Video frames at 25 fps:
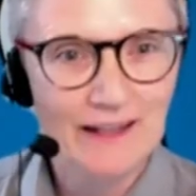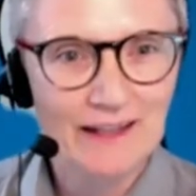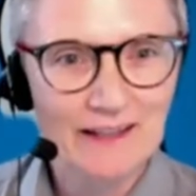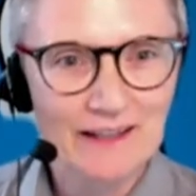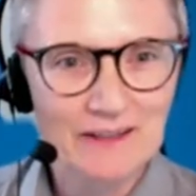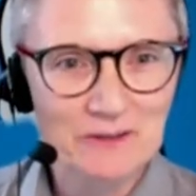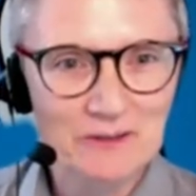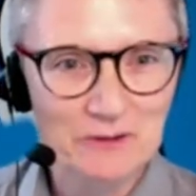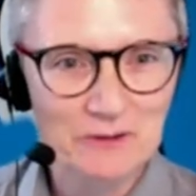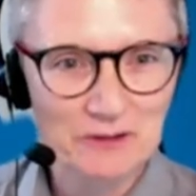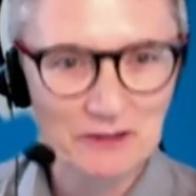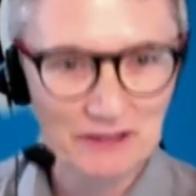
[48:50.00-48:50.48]

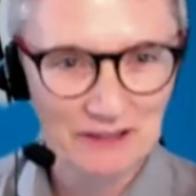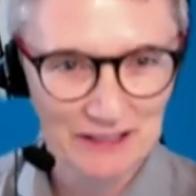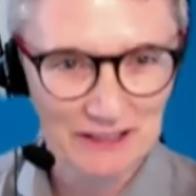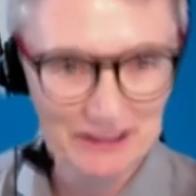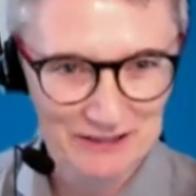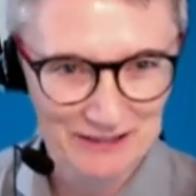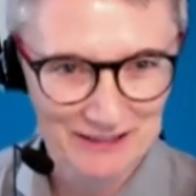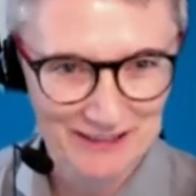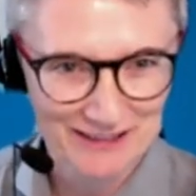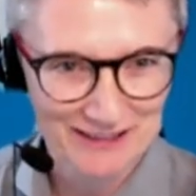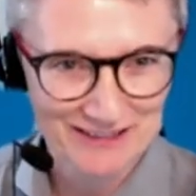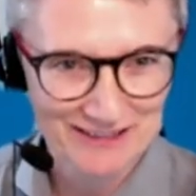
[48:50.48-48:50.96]
So
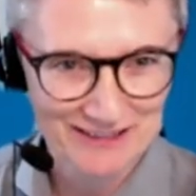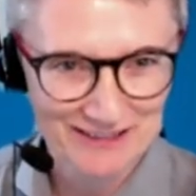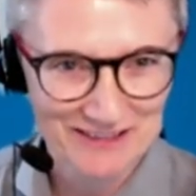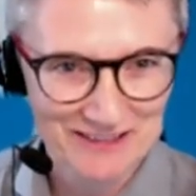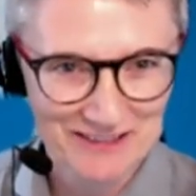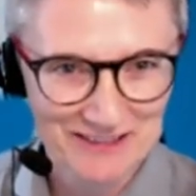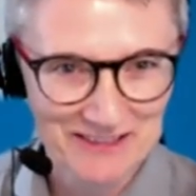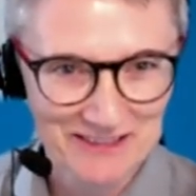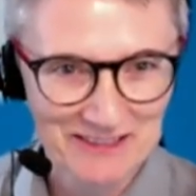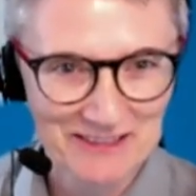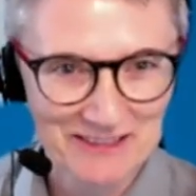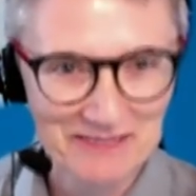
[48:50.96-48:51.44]

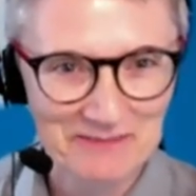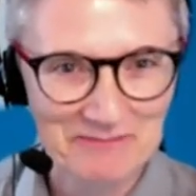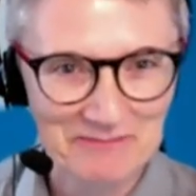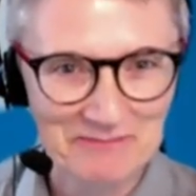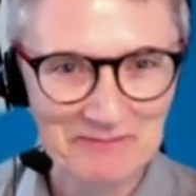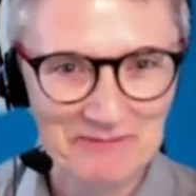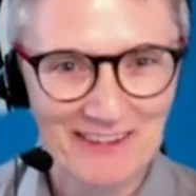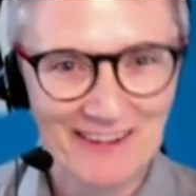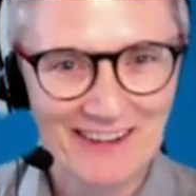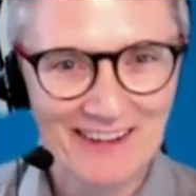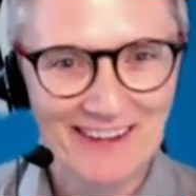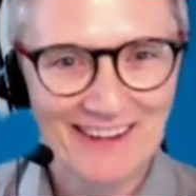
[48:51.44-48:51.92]
congratulations.
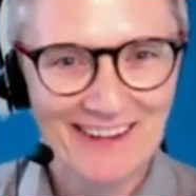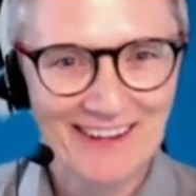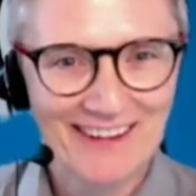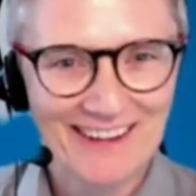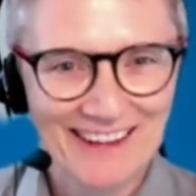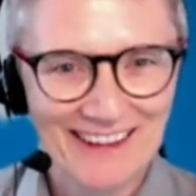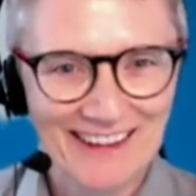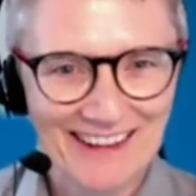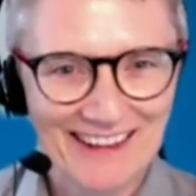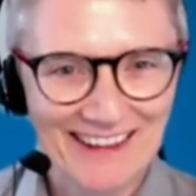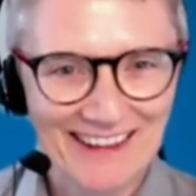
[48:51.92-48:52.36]
Oh my